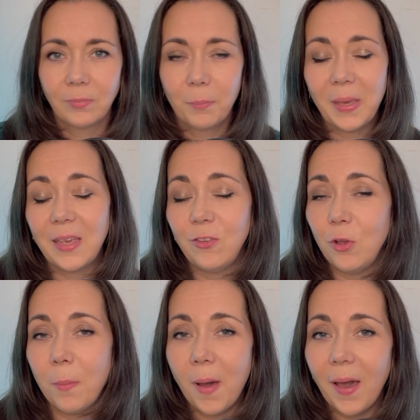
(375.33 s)
because
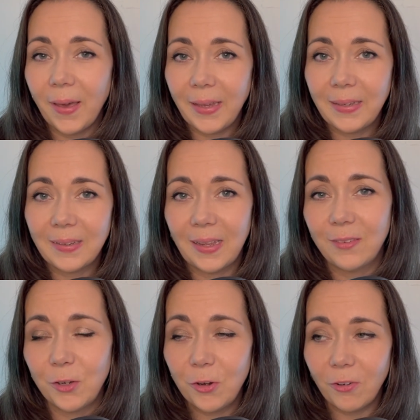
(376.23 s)
your mind has
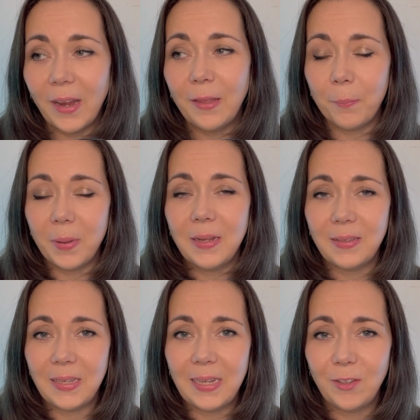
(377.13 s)
a great
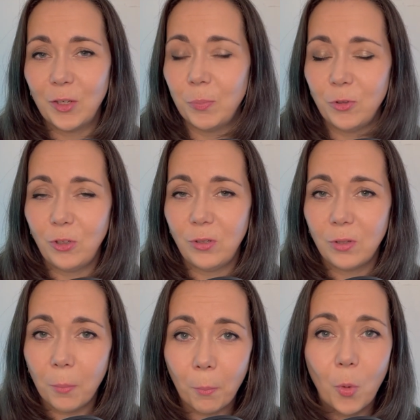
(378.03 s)
ability to produce
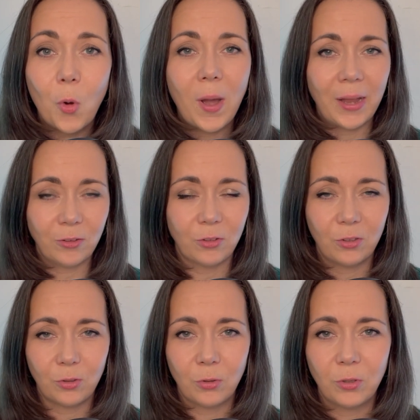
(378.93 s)
more anxious
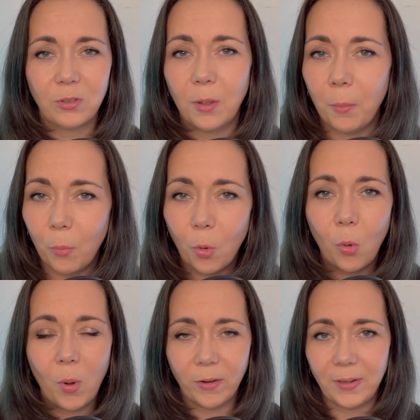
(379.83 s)
thoughts, more
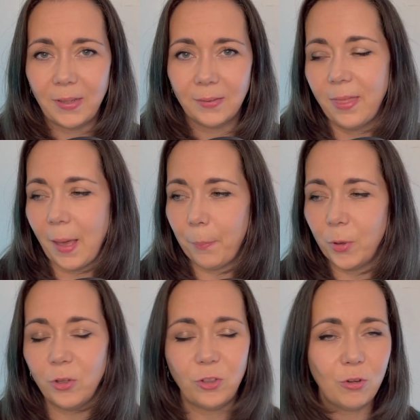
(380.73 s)
worries. That
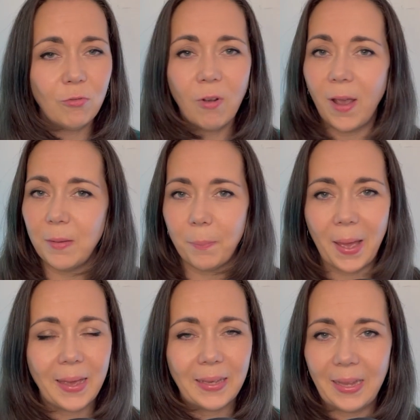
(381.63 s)
puts you right
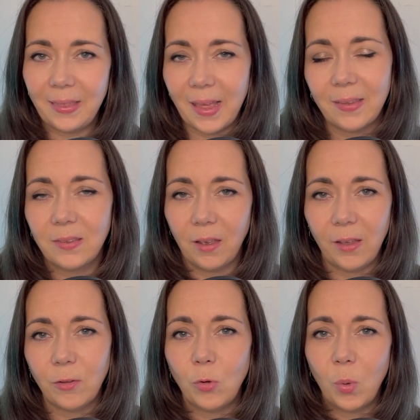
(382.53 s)
back in that
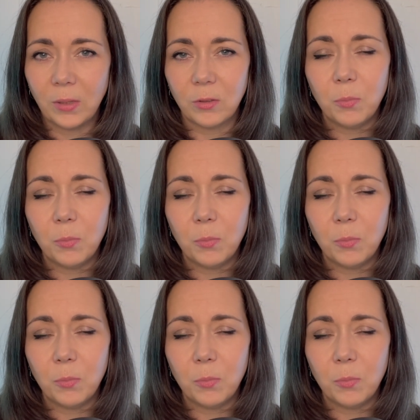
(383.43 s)
cycle once